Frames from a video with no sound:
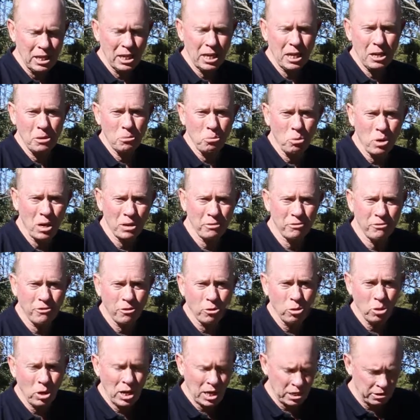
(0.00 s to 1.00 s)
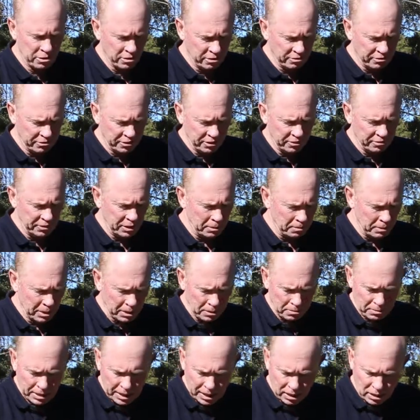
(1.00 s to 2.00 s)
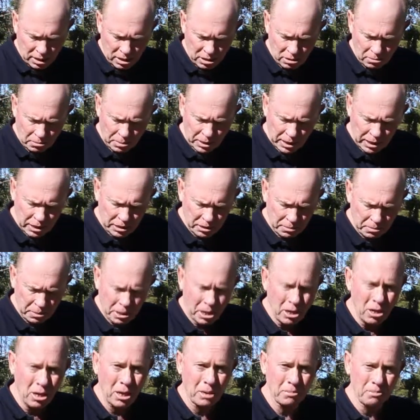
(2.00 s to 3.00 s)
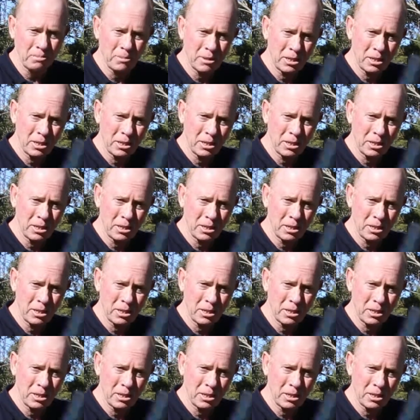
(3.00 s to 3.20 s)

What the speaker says: and one 450mm long piece of pipe.